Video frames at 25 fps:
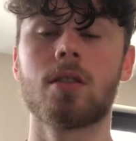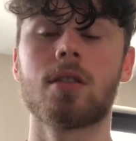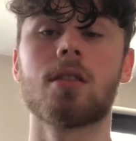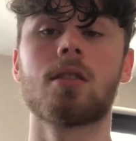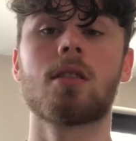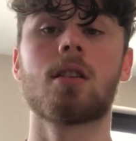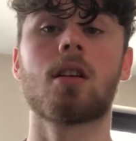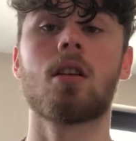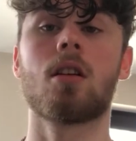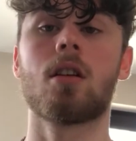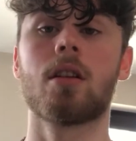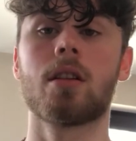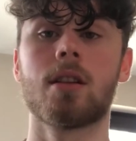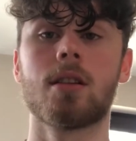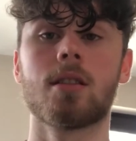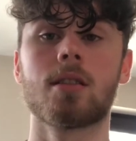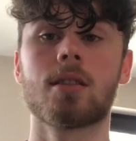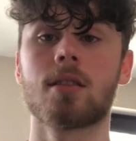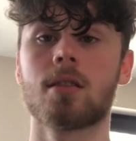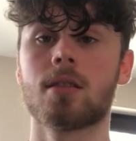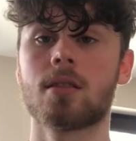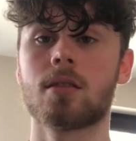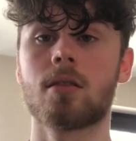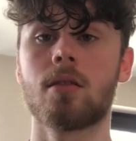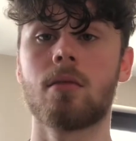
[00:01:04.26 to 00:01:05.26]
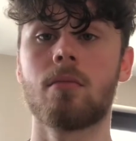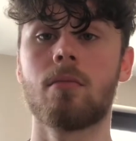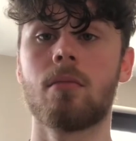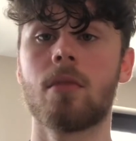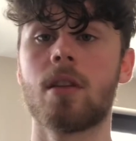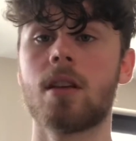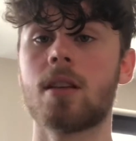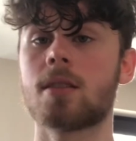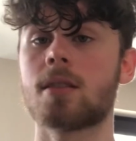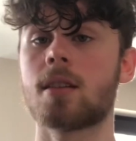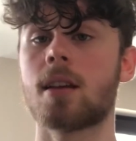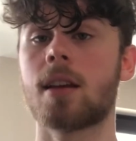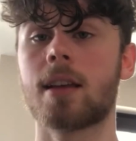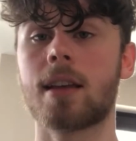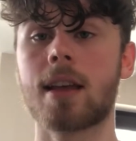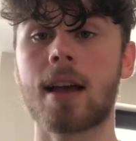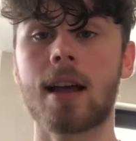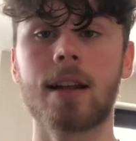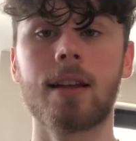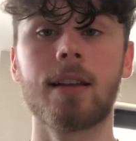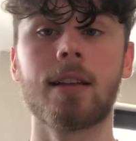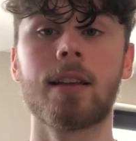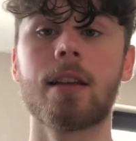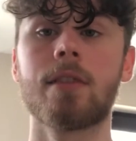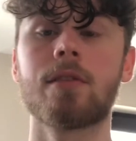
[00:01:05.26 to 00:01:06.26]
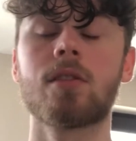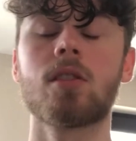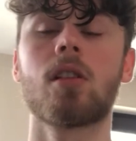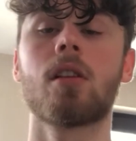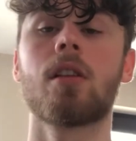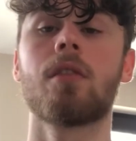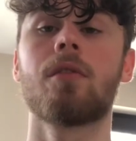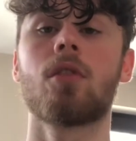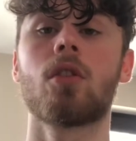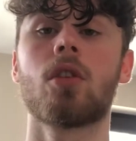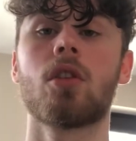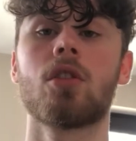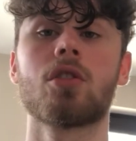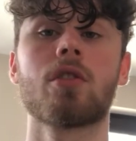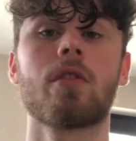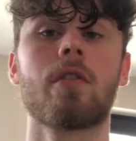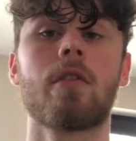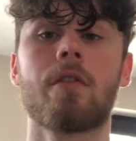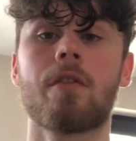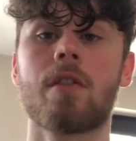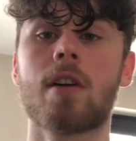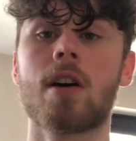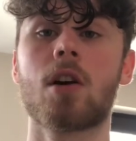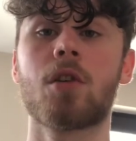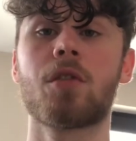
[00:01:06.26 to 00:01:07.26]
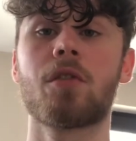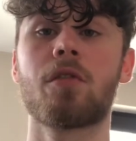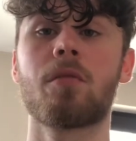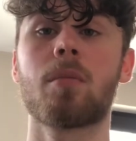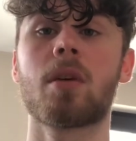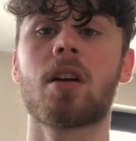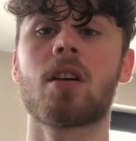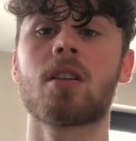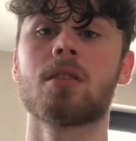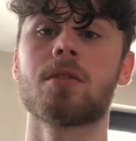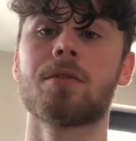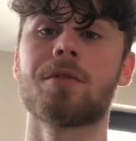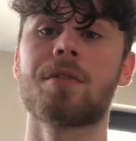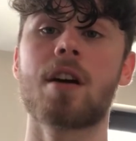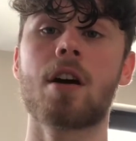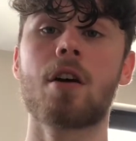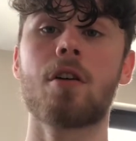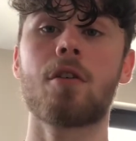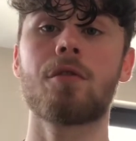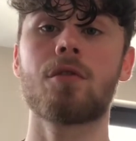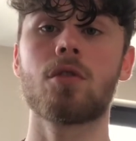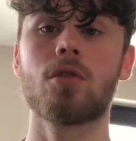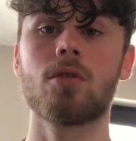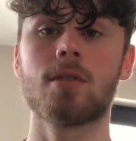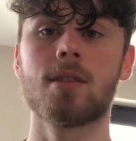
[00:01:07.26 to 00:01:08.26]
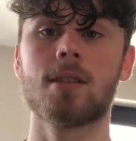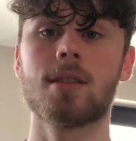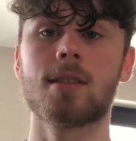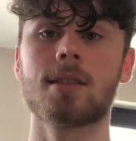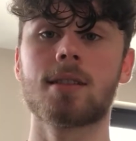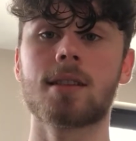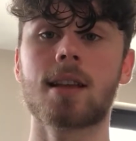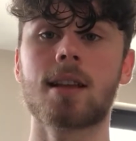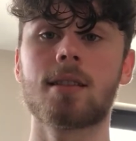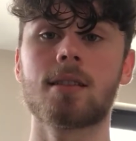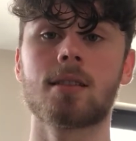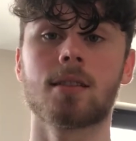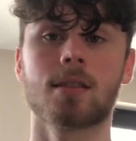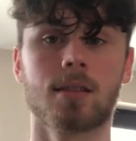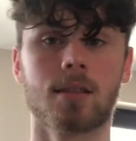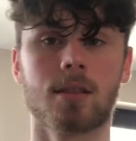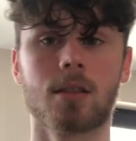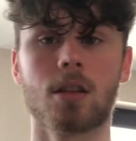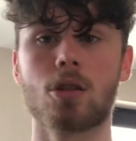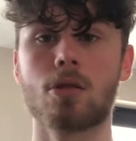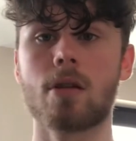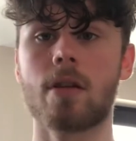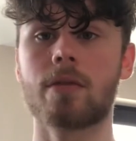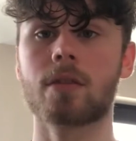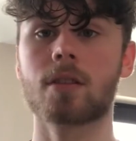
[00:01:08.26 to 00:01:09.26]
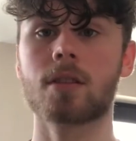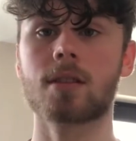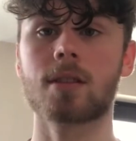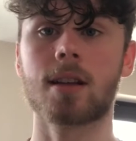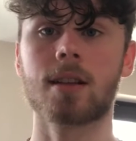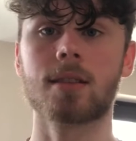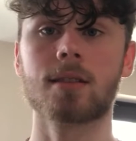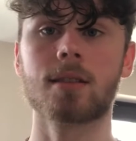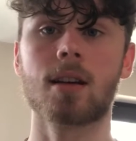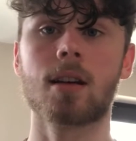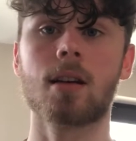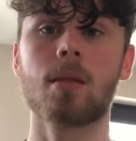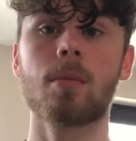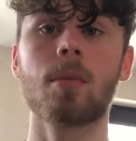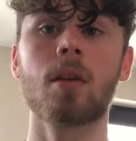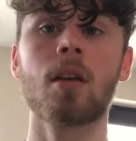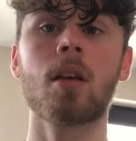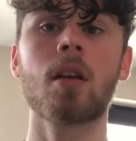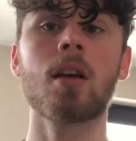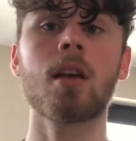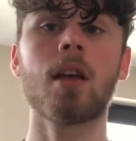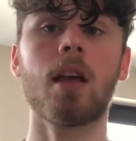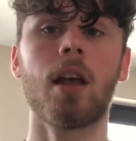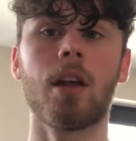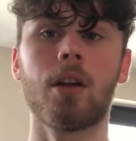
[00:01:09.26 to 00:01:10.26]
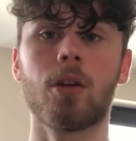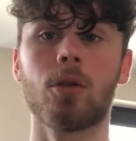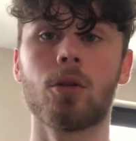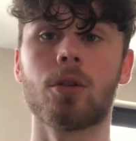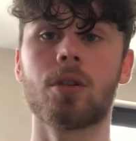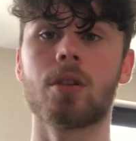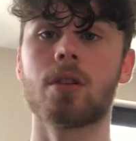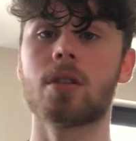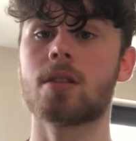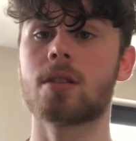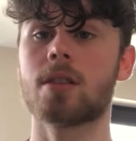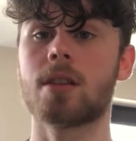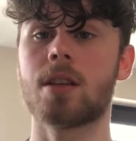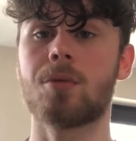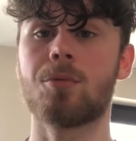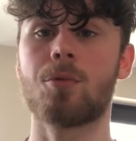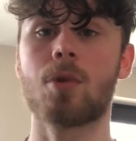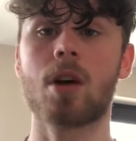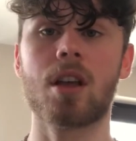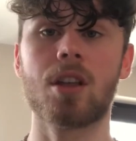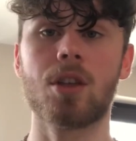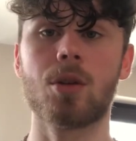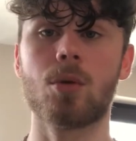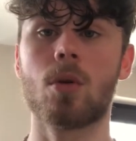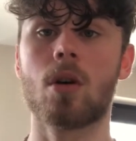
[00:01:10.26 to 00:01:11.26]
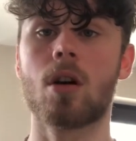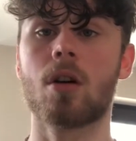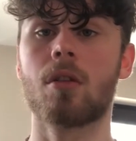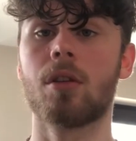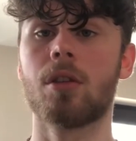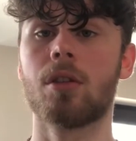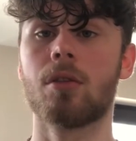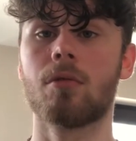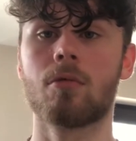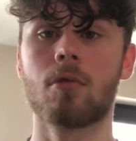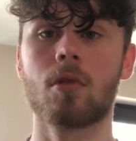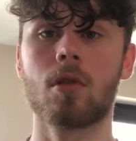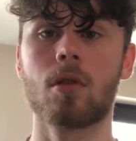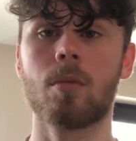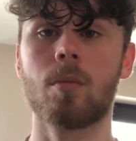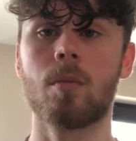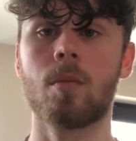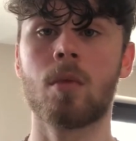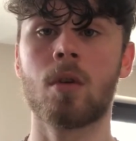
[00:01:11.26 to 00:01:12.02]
is the Guardian system. This again gives it an advantage over Valve because Valve uses sensors that you have to set up in order to see where you are in the room,